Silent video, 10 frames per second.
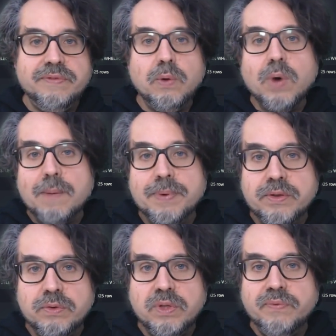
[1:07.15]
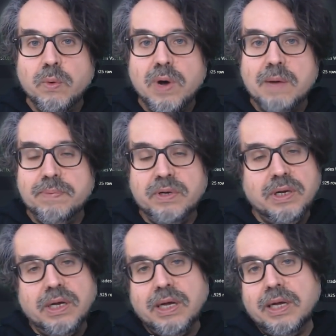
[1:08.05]
VWAP, you do
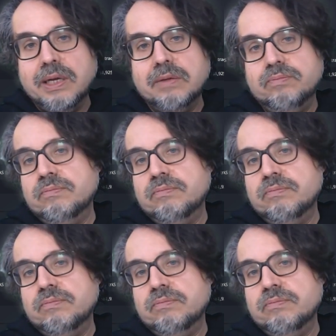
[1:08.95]
VWAP